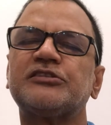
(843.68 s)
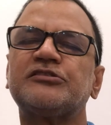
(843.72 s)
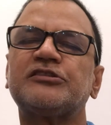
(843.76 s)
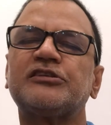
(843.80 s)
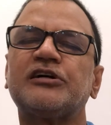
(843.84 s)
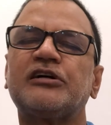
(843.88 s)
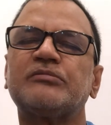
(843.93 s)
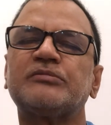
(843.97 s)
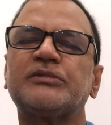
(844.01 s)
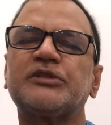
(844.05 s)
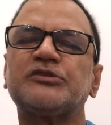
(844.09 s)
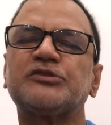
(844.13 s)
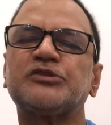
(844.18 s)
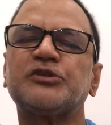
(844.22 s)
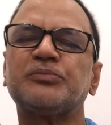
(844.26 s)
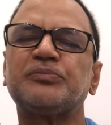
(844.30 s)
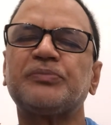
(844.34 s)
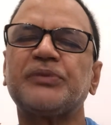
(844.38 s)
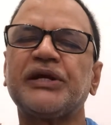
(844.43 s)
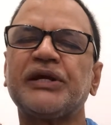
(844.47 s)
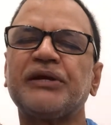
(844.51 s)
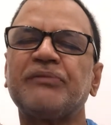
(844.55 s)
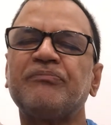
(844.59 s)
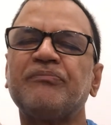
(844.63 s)
of the
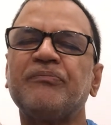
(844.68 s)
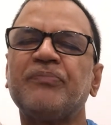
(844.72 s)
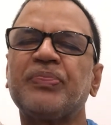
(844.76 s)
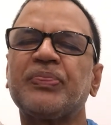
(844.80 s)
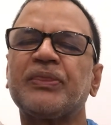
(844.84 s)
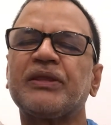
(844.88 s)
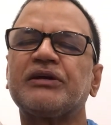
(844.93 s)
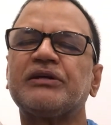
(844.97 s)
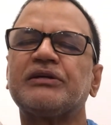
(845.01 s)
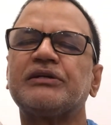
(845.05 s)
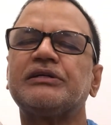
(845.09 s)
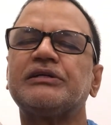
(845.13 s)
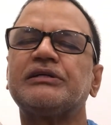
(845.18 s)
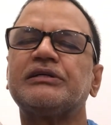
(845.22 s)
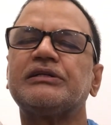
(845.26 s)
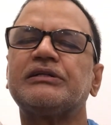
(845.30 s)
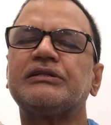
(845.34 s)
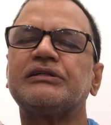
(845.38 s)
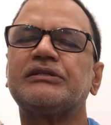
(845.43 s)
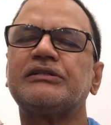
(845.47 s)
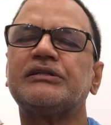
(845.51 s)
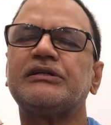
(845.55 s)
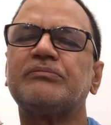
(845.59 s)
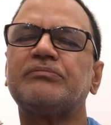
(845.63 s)
Supreme,
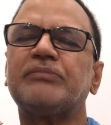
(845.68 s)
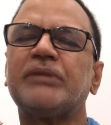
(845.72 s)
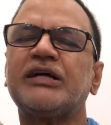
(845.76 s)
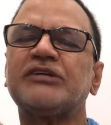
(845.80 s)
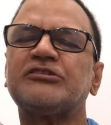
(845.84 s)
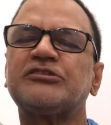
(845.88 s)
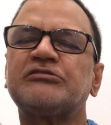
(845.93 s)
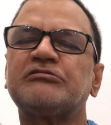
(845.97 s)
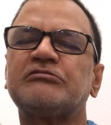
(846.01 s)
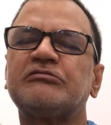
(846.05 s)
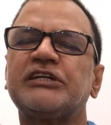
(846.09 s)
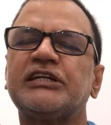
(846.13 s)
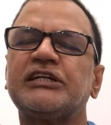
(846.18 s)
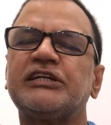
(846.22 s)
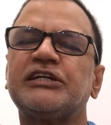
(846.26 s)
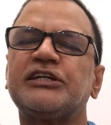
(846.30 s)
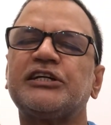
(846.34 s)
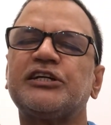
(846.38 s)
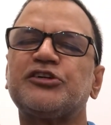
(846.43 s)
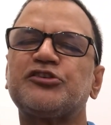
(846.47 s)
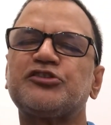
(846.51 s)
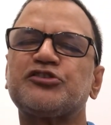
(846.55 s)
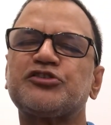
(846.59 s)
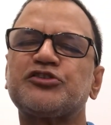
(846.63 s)
the best way
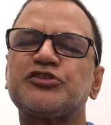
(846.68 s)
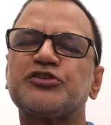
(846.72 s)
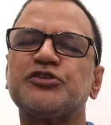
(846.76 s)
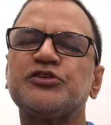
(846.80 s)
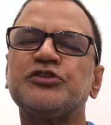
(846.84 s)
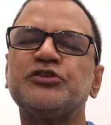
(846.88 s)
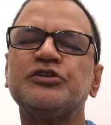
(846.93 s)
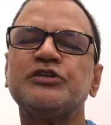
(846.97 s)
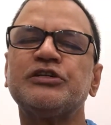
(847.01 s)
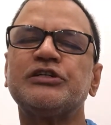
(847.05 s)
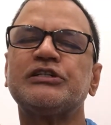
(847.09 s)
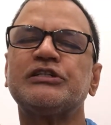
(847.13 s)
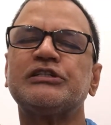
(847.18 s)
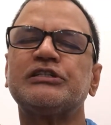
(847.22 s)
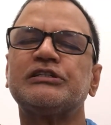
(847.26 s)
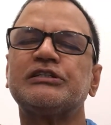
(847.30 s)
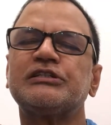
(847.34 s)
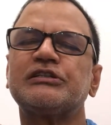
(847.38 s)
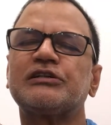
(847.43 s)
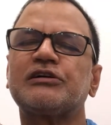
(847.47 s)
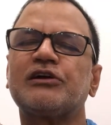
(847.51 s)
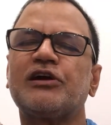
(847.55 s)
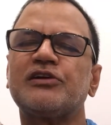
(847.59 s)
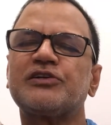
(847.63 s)
is to
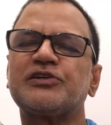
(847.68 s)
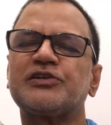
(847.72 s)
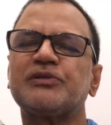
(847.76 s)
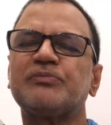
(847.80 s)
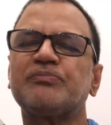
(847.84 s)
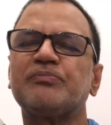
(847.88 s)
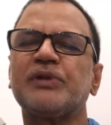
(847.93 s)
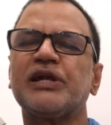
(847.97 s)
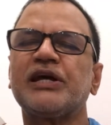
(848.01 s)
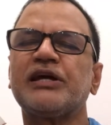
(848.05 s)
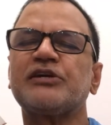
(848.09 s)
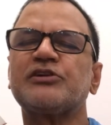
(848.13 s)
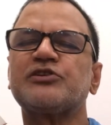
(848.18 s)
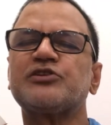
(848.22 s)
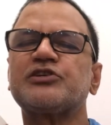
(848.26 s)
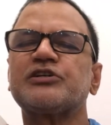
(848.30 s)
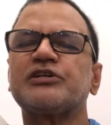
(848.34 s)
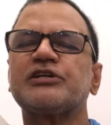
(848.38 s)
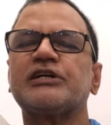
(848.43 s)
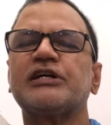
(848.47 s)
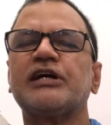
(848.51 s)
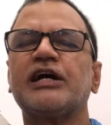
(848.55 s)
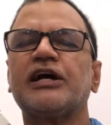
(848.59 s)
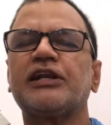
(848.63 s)
contemplate
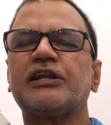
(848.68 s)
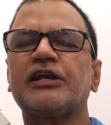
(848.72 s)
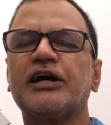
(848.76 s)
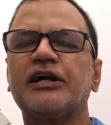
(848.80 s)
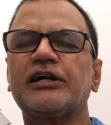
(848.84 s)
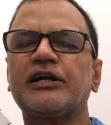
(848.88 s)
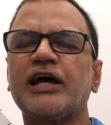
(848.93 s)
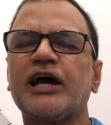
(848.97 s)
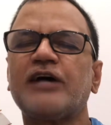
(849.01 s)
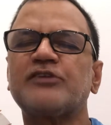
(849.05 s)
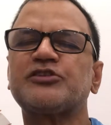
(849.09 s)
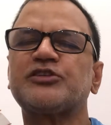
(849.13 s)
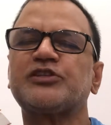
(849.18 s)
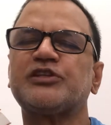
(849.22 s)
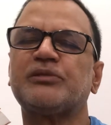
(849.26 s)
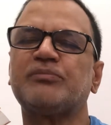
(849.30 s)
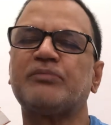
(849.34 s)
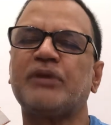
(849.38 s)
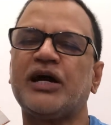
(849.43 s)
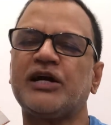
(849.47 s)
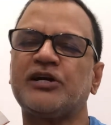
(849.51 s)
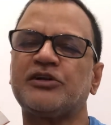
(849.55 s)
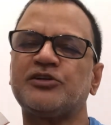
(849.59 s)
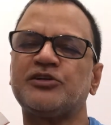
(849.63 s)
and attach the
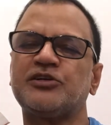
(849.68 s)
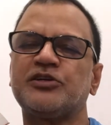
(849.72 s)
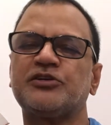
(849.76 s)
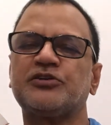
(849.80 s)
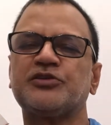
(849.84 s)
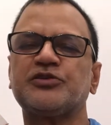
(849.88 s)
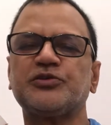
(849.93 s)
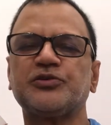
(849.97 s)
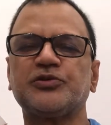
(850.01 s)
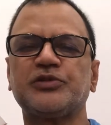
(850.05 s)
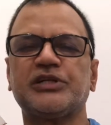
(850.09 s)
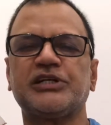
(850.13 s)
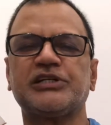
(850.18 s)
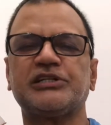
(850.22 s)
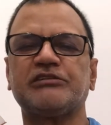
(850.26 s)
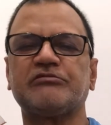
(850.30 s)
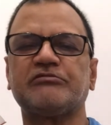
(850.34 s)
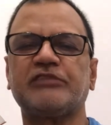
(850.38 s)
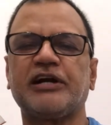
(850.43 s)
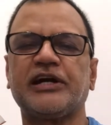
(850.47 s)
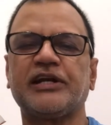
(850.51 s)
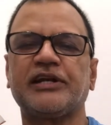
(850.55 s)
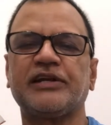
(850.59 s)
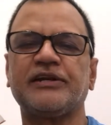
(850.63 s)
mind to the
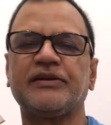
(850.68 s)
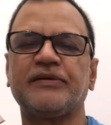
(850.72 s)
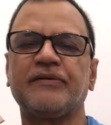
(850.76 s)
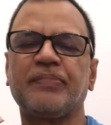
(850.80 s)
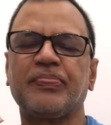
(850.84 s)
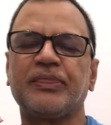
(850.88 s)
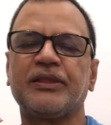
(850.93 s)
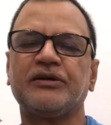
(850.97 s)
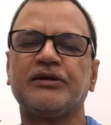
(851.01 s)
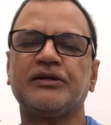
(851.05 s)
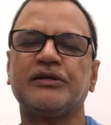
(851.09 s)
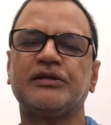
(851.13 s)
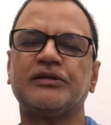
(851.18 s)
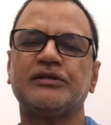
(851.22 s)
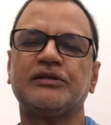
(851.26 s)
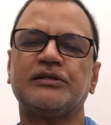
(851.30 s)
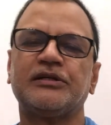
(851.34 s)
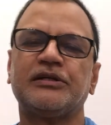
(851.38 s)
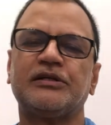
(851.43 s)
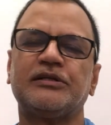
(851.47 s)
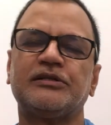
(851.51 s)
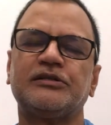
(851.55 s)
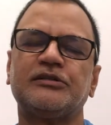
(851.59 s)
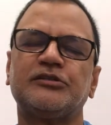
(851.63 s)
divine.
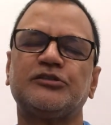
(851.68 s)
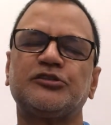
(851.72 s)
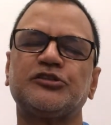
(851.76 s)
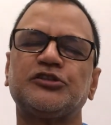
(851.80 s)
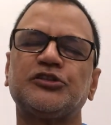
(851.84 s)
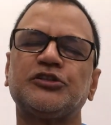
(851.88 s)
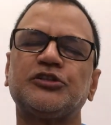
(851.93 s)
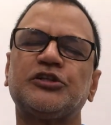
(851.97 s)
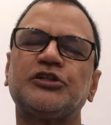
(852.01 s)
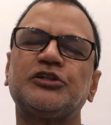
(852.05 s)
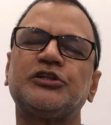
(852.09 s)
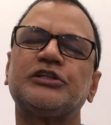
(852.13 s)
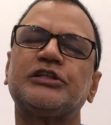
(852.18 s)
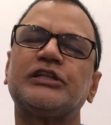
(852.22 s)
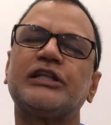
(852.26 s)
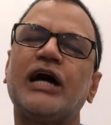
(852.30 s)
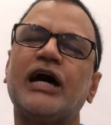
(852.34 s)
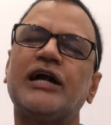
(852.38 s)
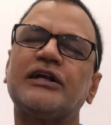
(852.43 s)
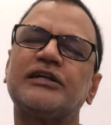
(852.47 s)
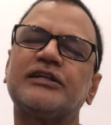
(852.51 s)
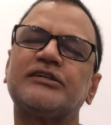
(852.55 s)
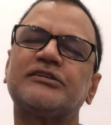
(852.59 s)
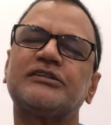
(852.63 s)
So
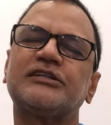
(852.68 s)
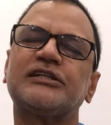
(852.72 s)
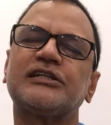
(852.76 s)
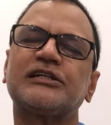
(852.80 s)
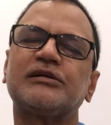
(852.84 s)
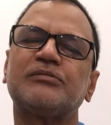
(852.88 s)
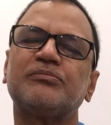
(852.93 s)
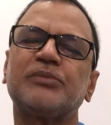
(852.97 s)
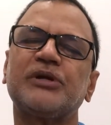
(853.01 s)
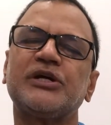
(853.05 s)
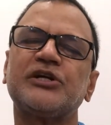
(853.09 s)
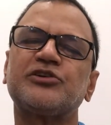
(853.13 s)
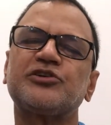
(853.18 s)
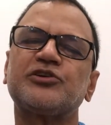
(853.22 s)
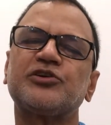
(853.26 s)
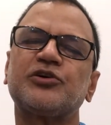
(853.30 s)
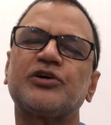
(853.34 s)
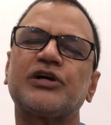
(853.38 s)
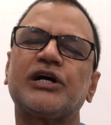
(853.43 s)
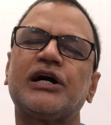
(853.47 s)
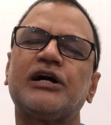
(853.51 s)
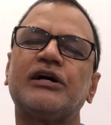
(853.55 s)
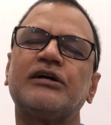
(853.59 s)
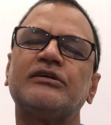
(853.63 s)
that is the complete
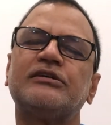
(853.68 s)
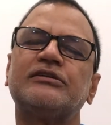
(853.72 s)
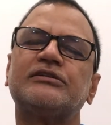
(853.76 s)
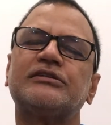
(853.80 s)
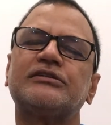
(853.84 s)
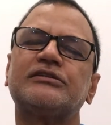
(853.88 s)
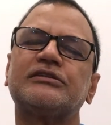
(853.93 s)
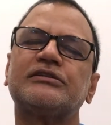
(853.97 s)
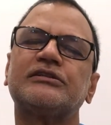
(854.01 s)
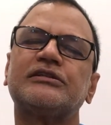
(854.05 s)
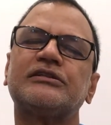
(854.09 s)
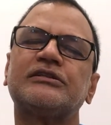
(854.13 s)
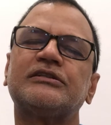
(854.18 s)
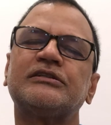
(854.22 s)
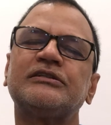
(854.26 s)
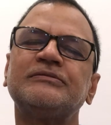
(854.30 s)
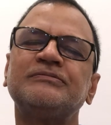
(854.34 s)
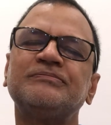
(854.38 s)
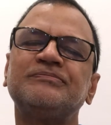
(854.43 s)
yoga, the